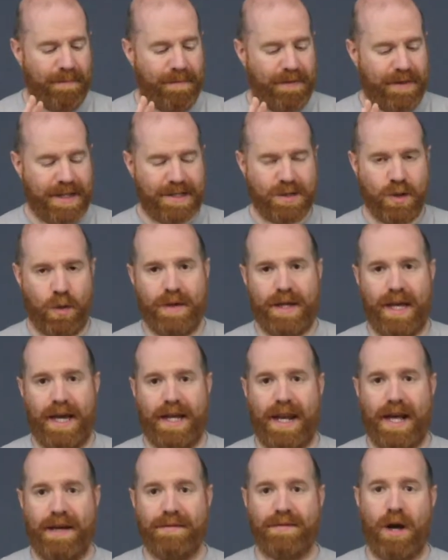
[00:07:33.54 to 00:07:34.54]
This whole
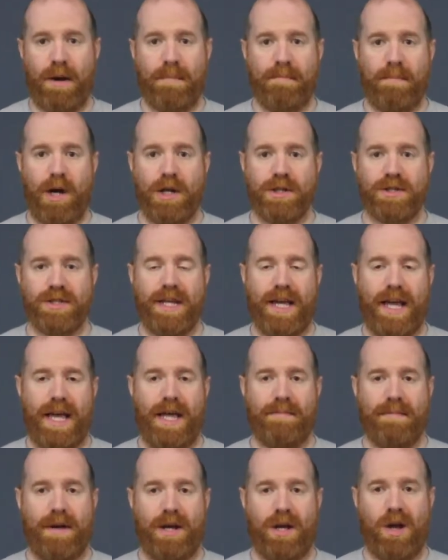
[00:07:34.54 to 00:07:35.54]
kit I've got mounted
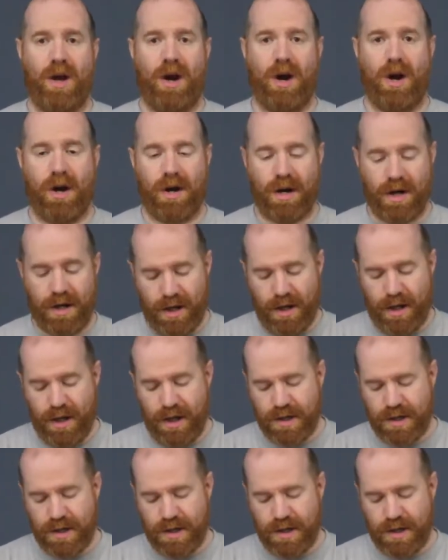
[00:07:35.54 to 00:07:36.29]
in my car.